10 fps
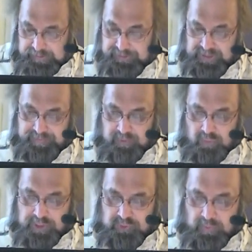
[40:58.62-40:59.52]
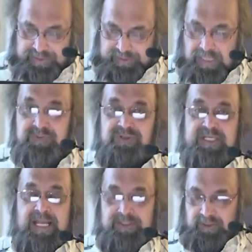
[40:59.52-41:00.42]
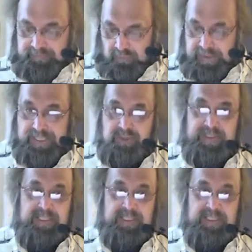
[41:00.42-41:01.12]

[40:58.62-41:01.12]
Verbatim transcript: And some of the worst weather comes at the end of the voyage,